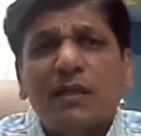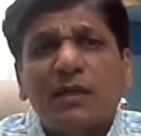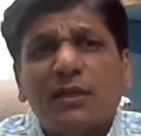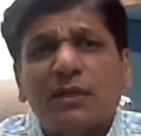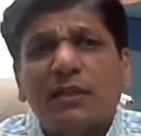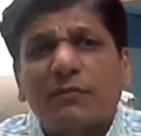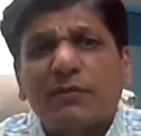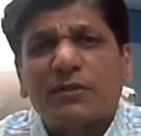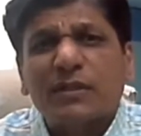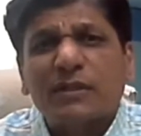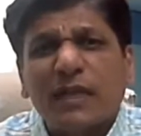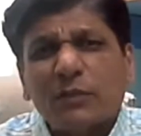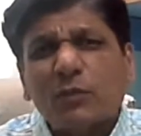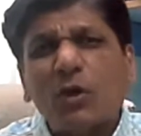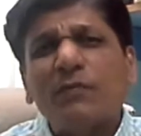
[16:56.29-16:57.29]
reservations.
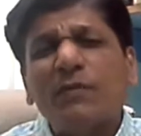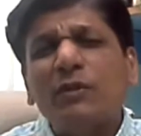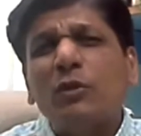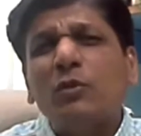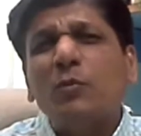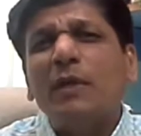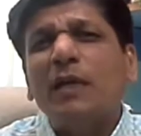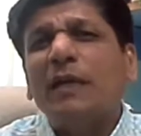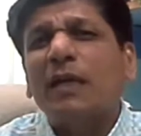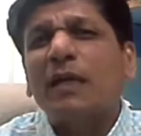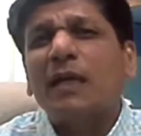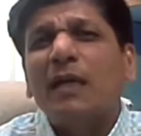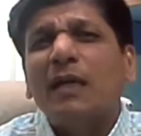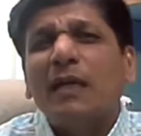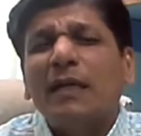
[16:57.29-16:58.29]
I thought we need to be little